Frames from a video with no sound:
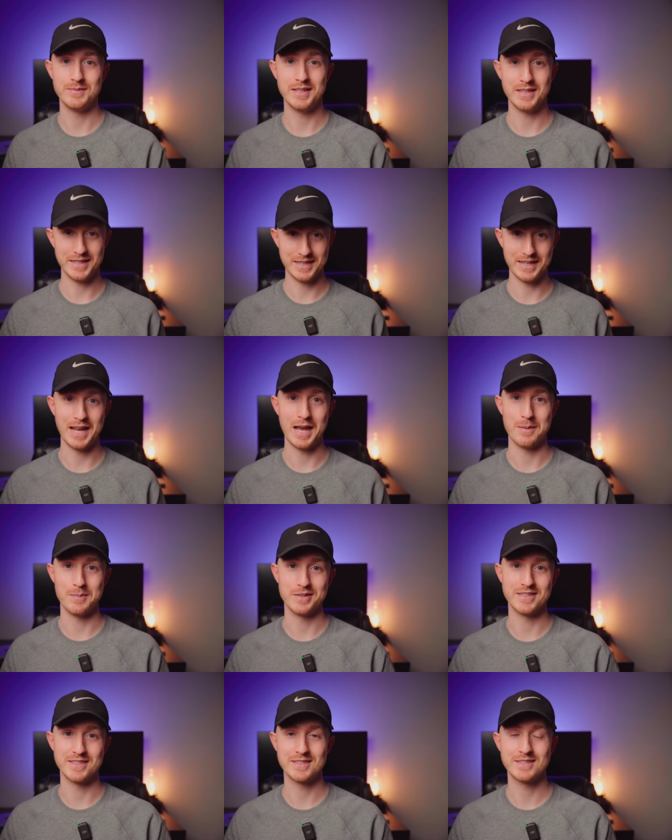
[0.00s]
It
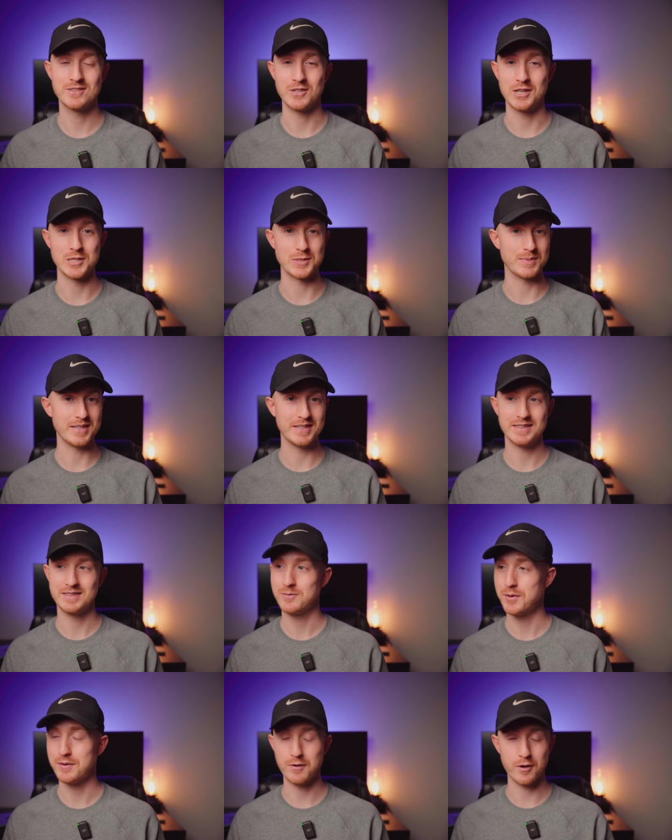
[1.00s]
happens. Trust me,
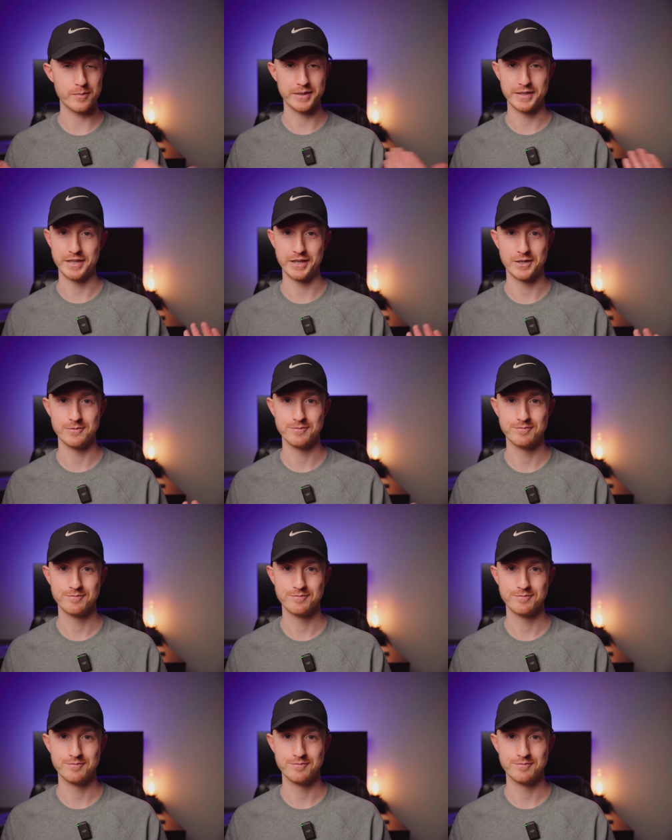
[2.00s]
we've all been there.